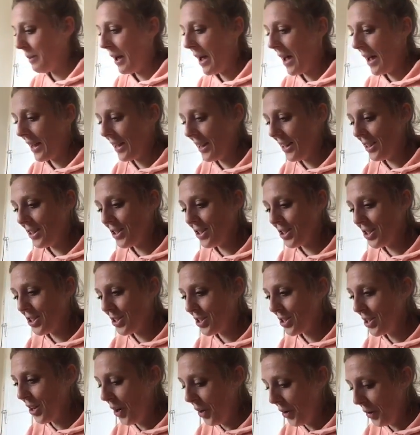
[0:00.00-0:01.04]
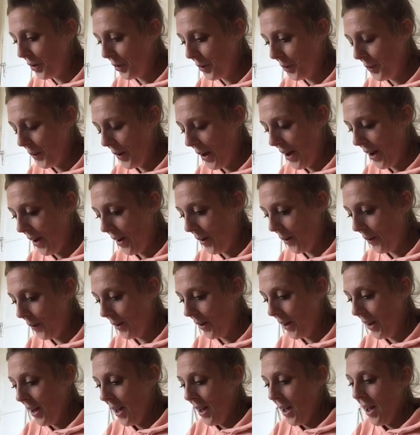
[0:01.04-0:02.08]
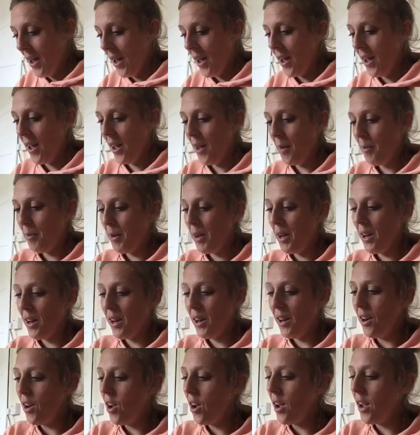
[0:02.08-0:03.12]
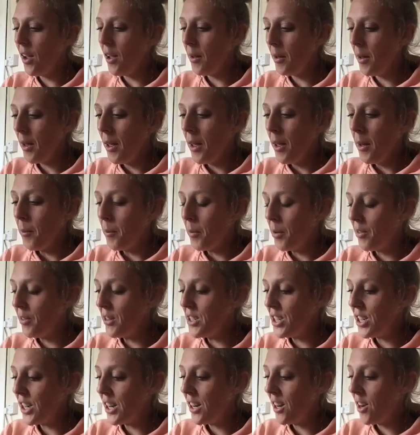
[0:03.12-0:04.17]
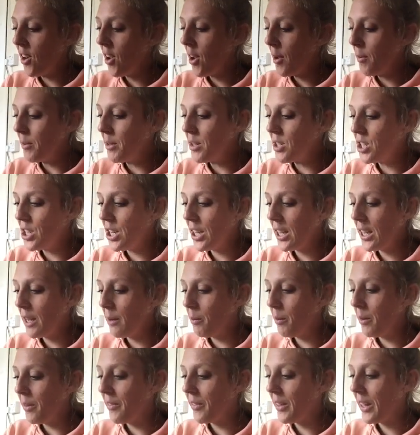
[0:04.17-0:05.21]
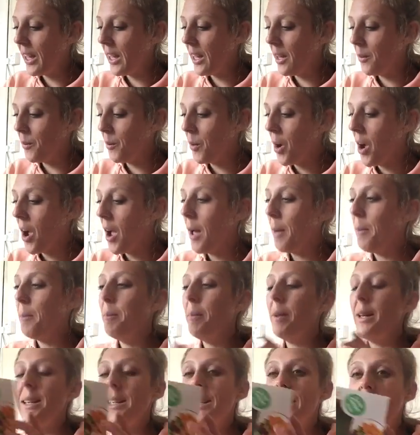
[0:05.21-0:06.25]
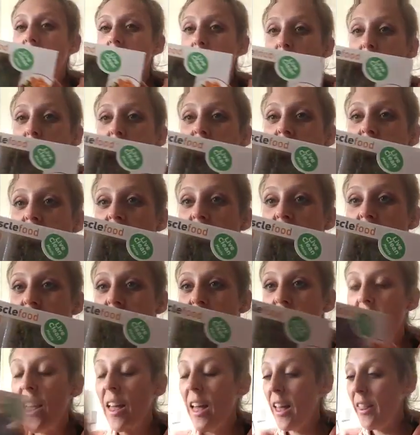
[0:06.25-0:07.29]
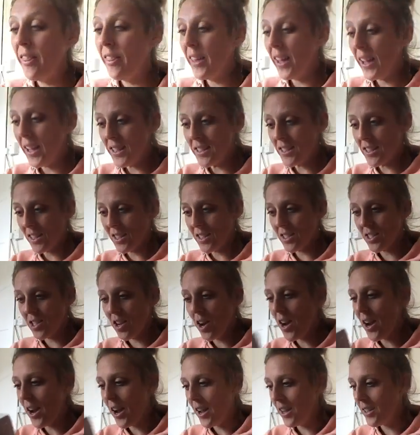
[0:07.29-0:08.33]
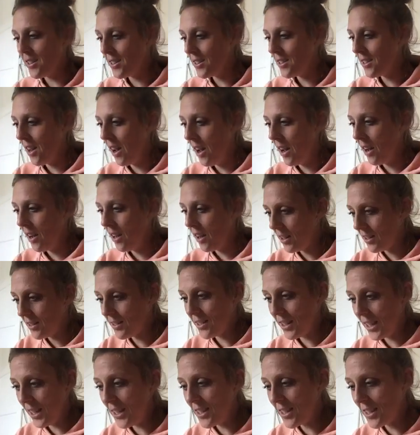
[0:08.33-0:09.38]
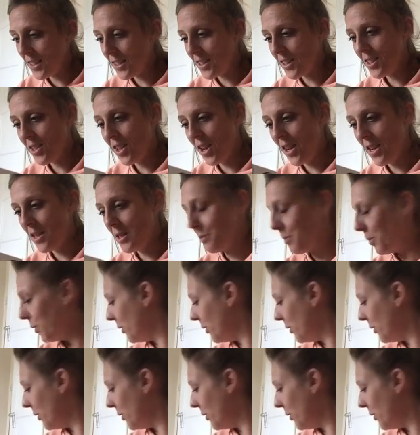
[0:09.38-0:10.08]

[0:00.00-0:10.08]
packaged so well. Um, like Parisian lime and chicken with quinoa and minted peas. And these are sized, like a decent sized